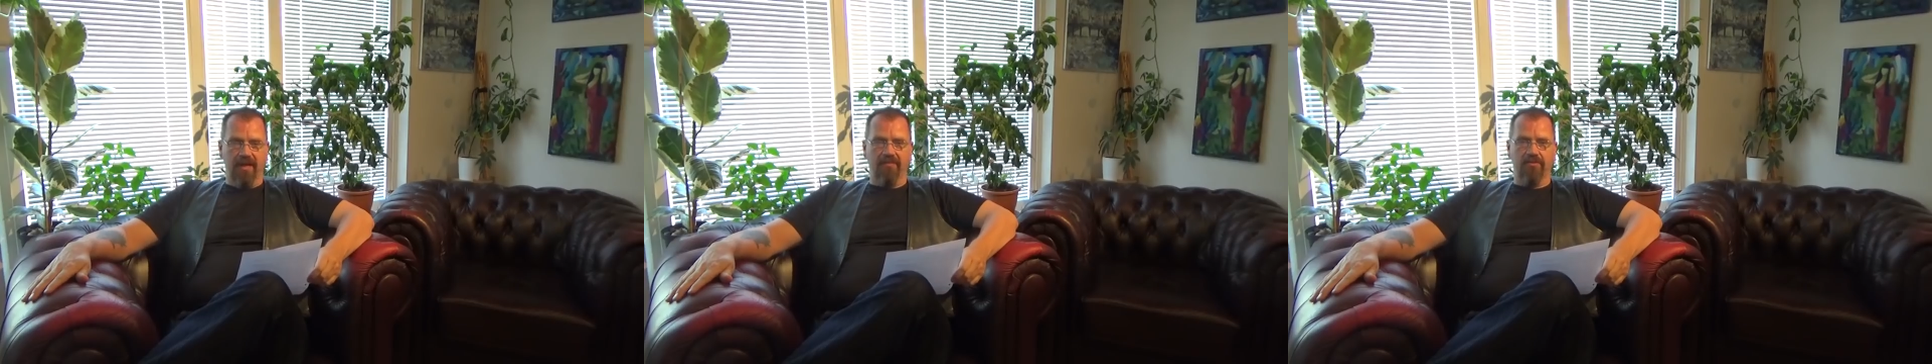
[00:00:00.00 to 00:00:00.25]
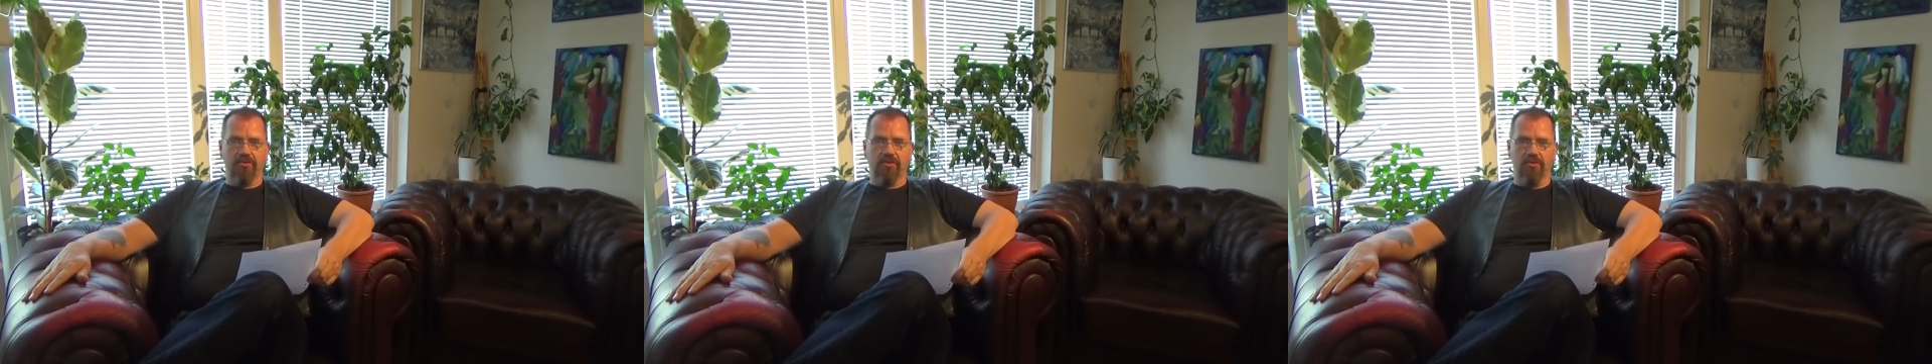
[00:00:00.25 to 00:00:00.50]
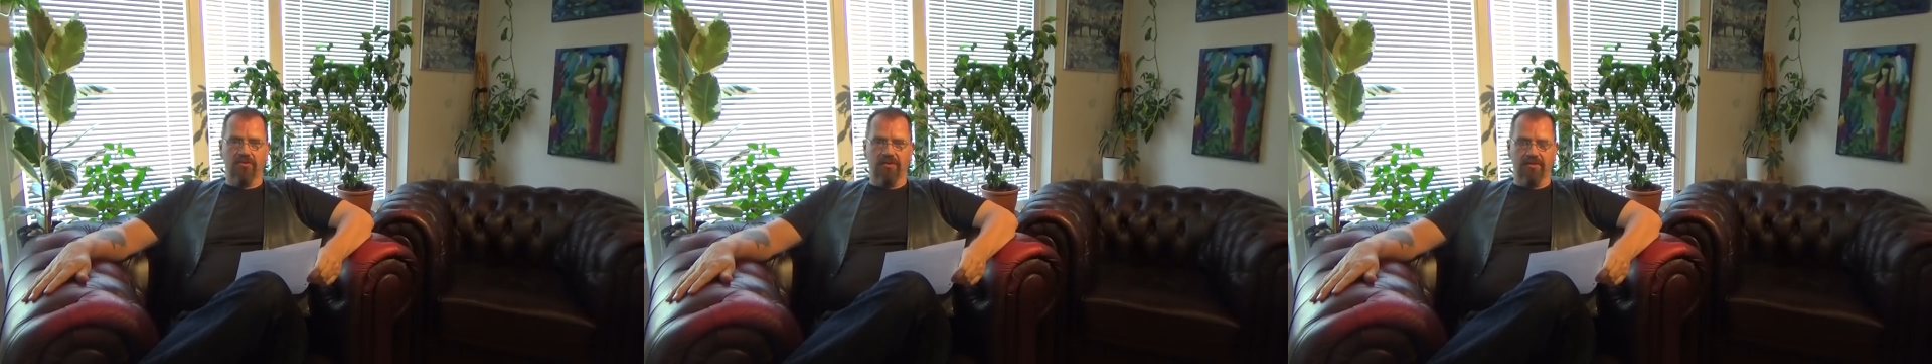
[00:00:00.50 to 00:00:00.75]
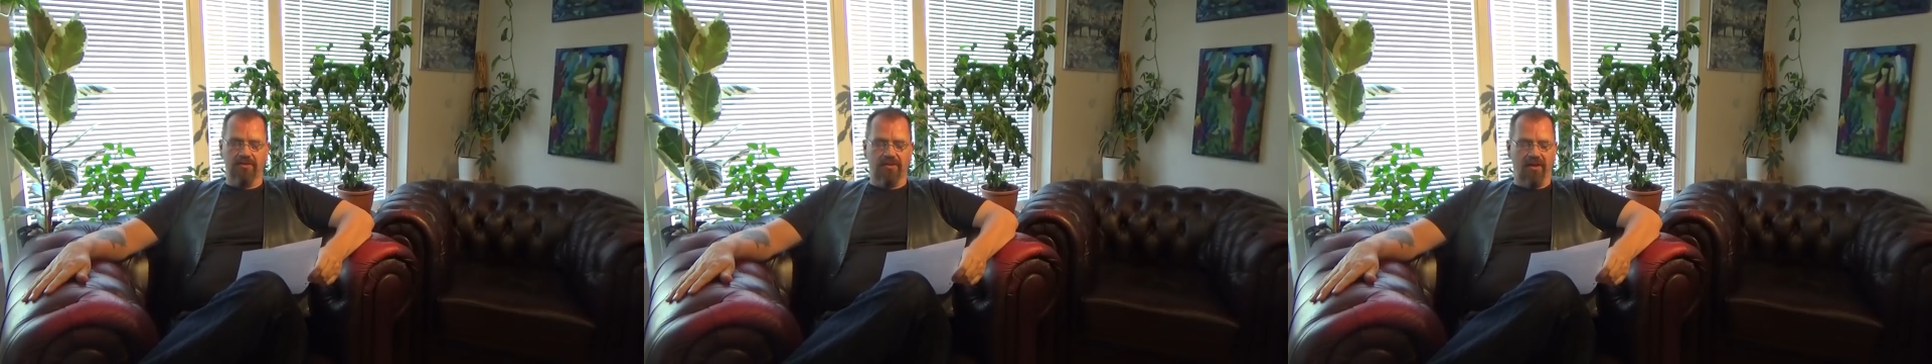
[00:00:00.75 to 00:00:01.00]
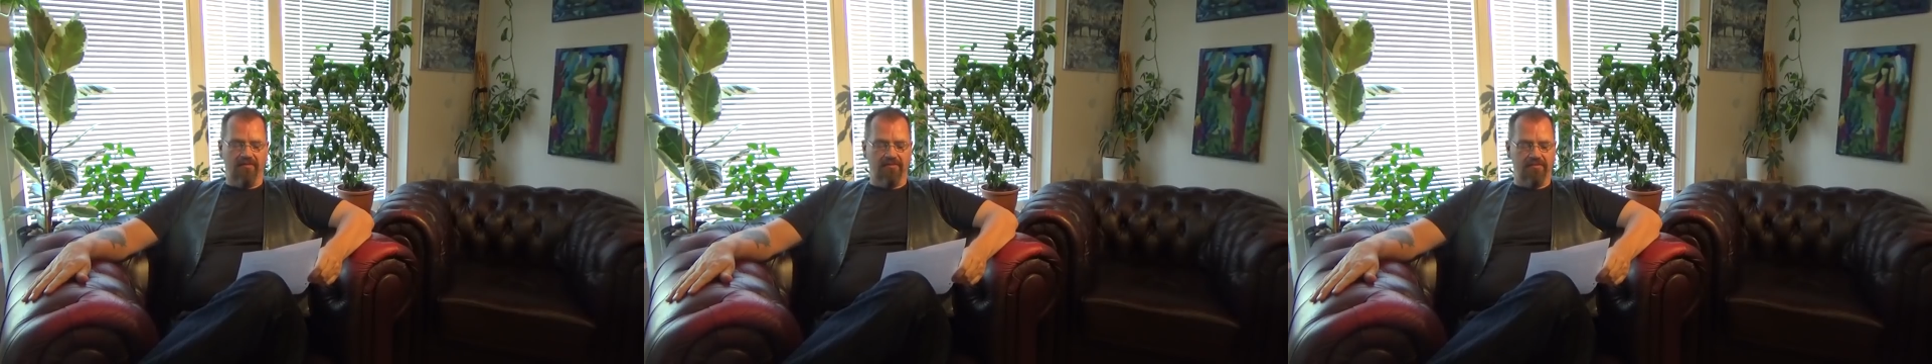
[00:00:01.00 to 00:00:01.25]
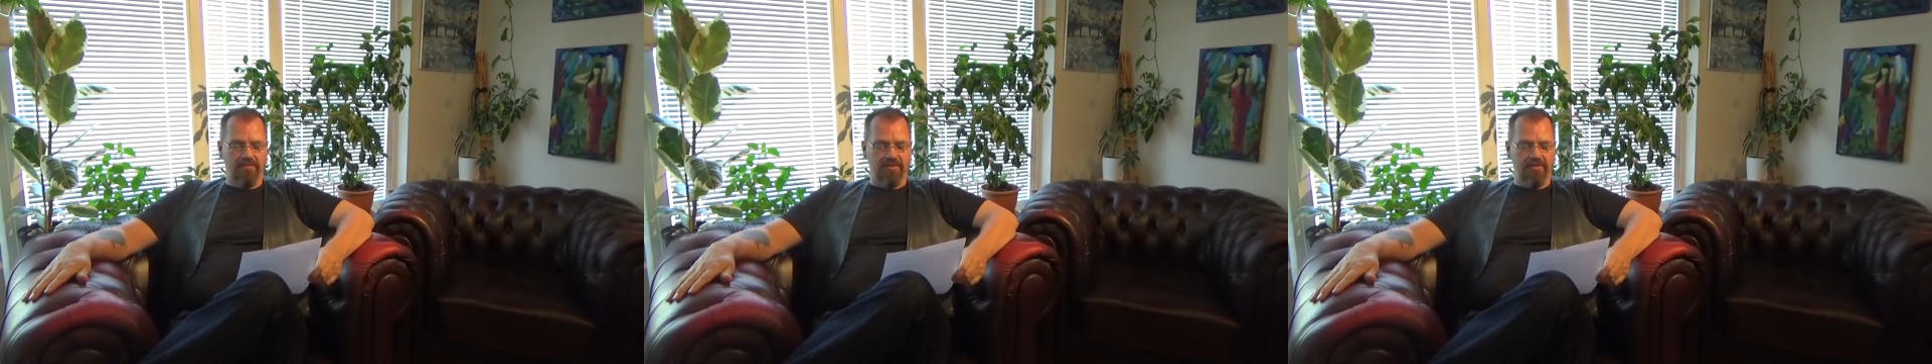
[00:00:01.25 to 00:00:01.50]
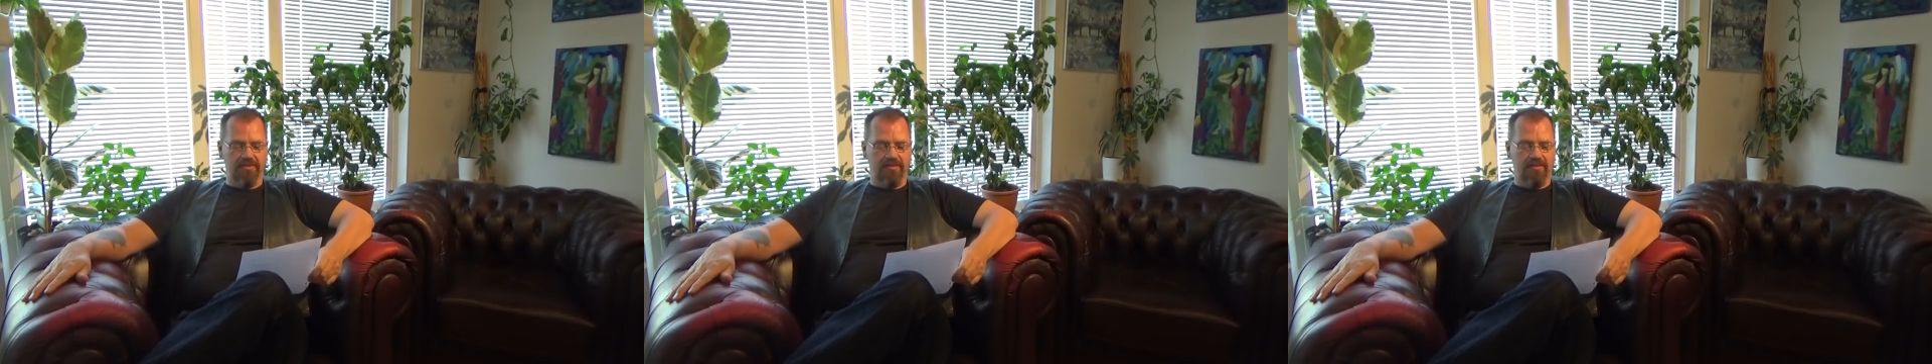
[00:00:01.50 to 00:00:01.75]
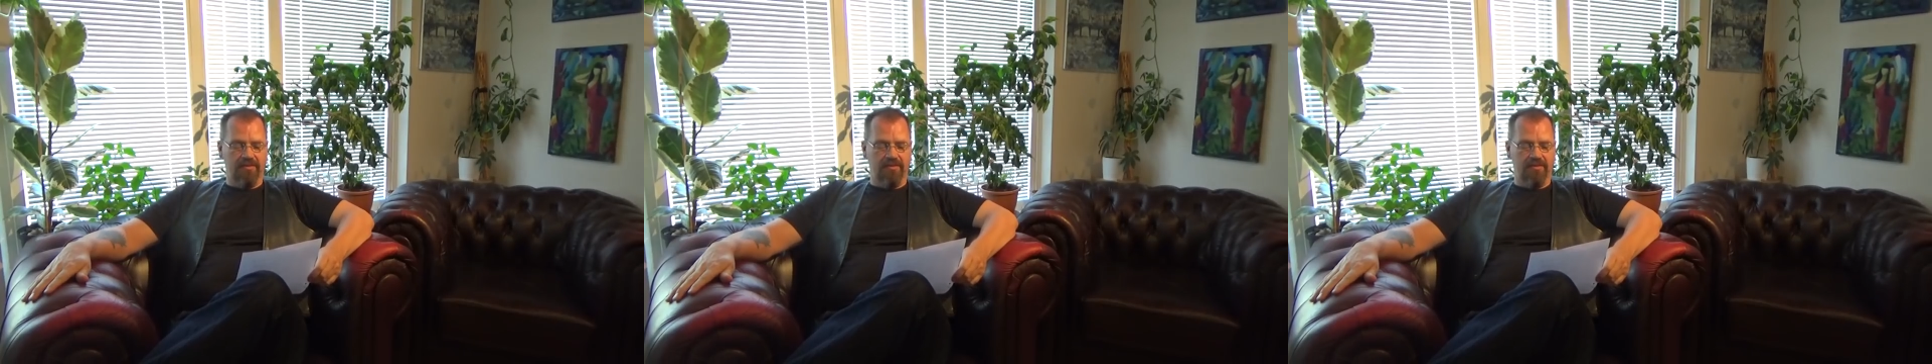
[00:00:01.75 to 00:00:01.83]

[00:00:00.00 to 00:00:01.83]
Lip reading: have a socialist government.